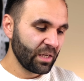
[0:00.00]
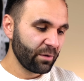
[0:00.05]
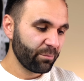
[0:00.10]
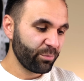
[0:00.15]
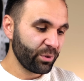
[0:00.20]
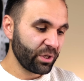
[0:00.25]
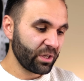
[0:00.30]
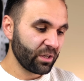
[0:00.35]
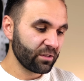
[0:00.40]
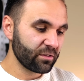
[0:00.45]

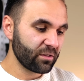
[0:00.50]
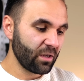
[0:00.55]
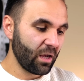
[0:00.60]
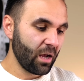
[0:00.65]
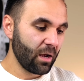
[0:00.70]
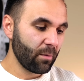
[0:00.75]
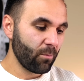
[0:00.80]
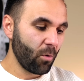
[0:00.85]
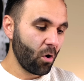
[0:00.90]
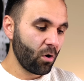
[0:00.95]
Because
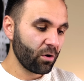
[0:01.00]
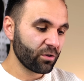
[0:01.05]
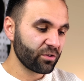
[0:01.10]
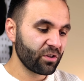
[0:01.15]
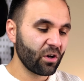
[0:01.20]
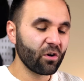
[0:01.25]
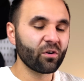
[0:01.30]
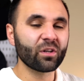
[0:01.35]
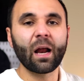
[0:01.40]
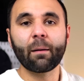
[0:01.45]
I'm
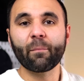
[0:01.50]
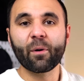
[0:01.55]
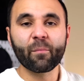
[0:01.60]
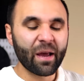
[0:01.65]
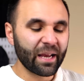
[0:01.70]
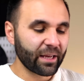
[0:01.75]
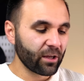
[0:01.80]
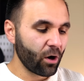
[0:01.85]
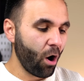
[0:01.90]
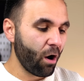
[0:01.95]
also, and I'm gonna
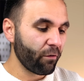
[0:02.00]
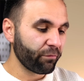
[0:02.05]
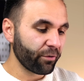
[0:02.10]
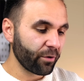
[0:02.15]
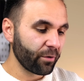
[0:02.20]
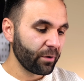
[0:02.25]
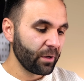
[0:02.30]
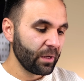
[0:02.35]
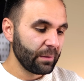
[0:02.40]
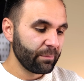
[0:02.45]
make an offer,